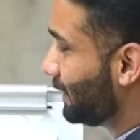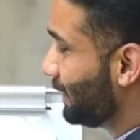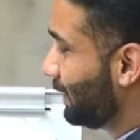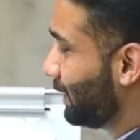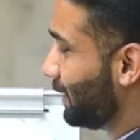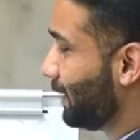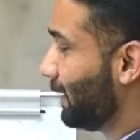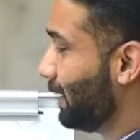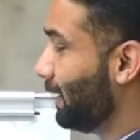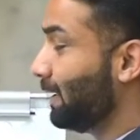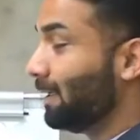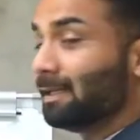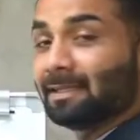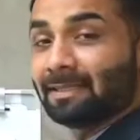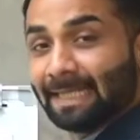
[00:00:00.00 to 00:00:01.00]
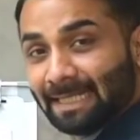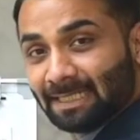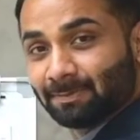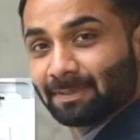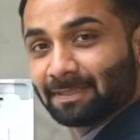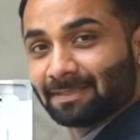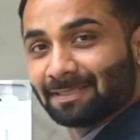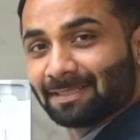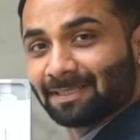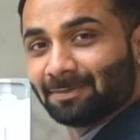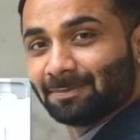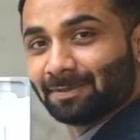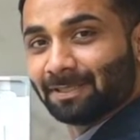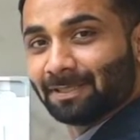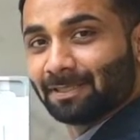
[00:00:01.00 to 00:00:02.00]
you on a step-by-step
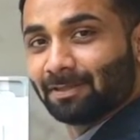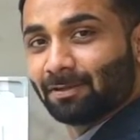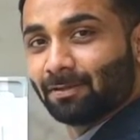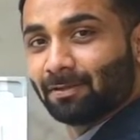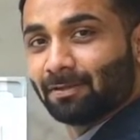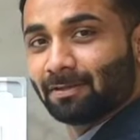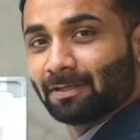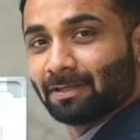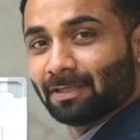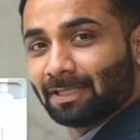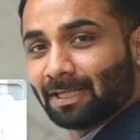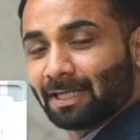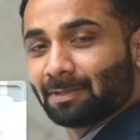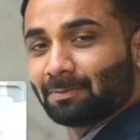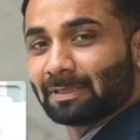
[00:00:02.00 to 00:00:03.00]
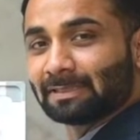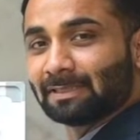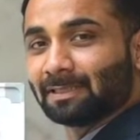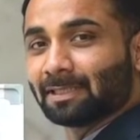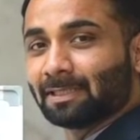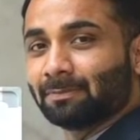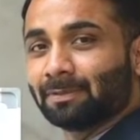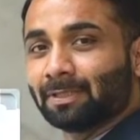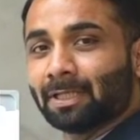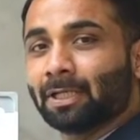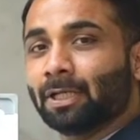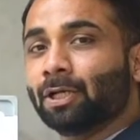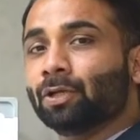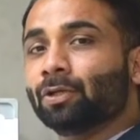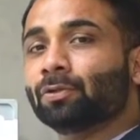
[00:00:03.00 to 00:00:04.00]
journey to the most
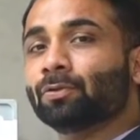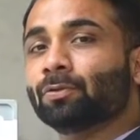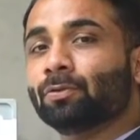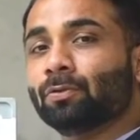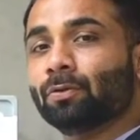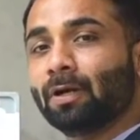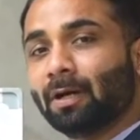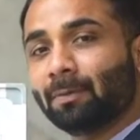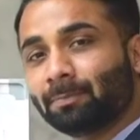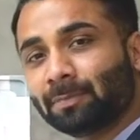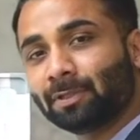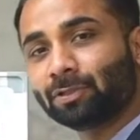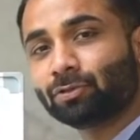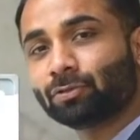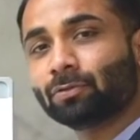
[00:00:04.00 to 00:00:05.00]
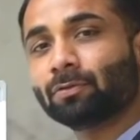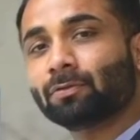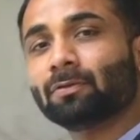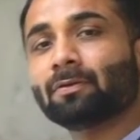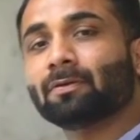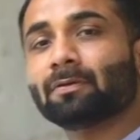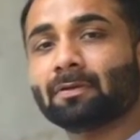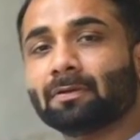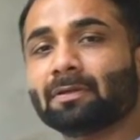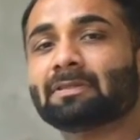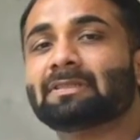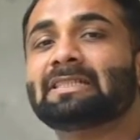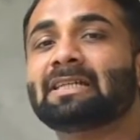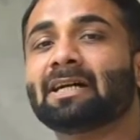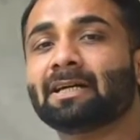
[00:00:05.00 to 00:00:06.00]
advanced concepts in data science,
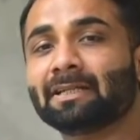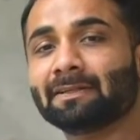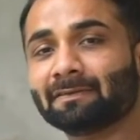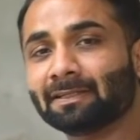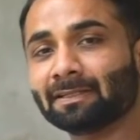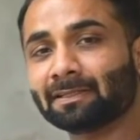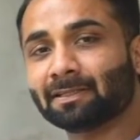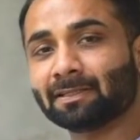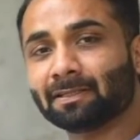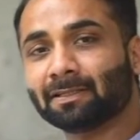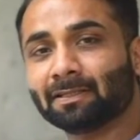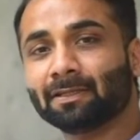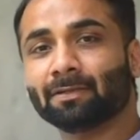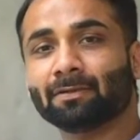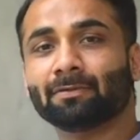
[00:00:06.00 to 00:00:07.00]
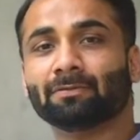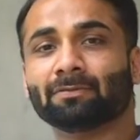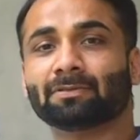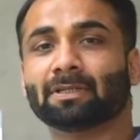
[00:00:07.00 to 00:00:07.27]
machine learning, and AI.